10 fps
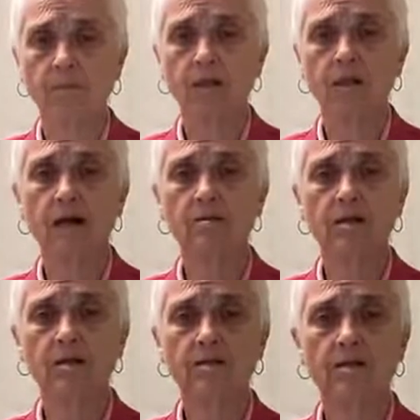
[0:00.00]

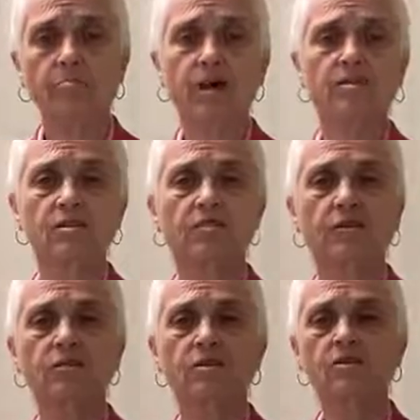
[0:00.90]
claiming that the best of
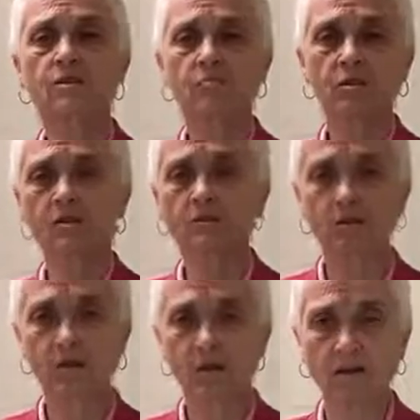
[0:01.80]
everything should be given
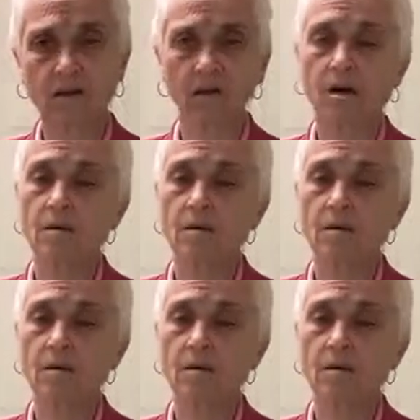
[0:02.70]
to the king.